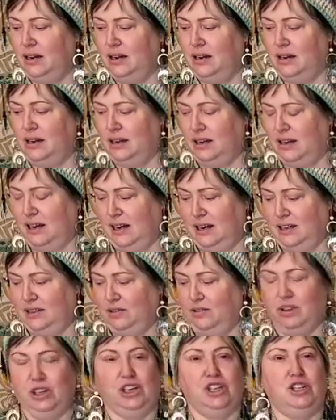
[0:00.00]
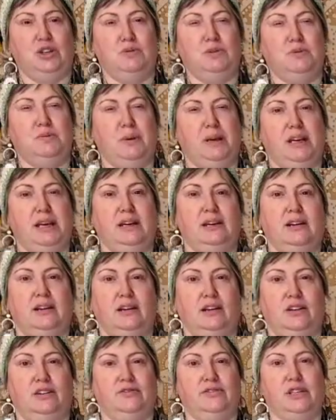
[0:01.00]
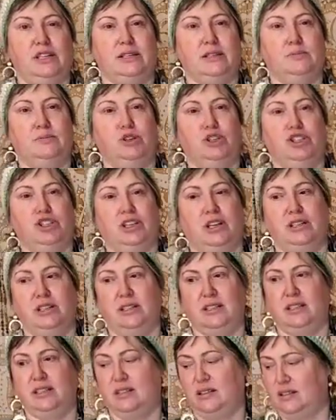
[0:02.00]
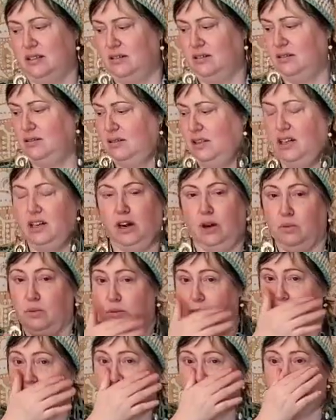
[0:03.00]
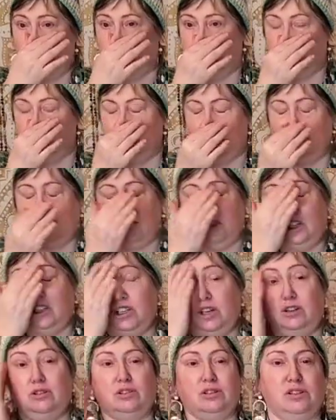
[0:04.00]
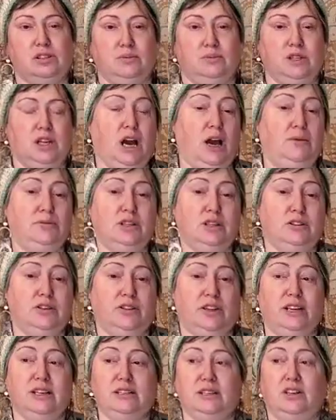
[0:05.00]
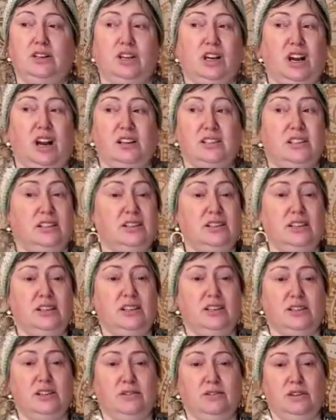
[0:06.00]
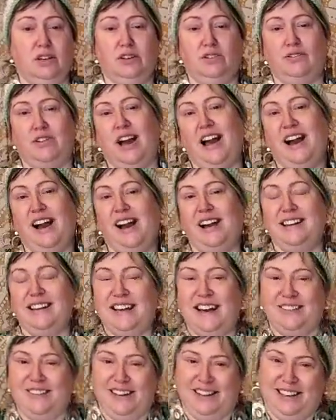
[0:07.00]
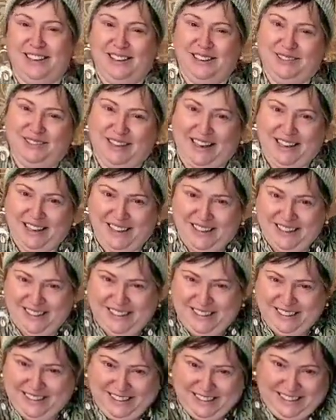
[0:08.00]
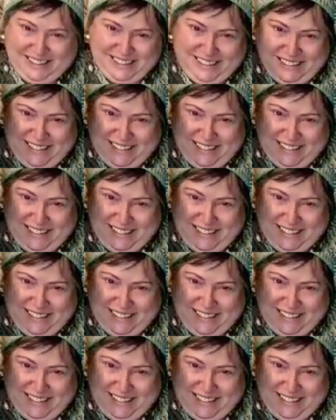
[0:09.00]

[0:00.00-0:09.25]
I don't think she was being loved as much as, you know, as you do. Because sometimes there are things in your closet that you don't love. Now I love her.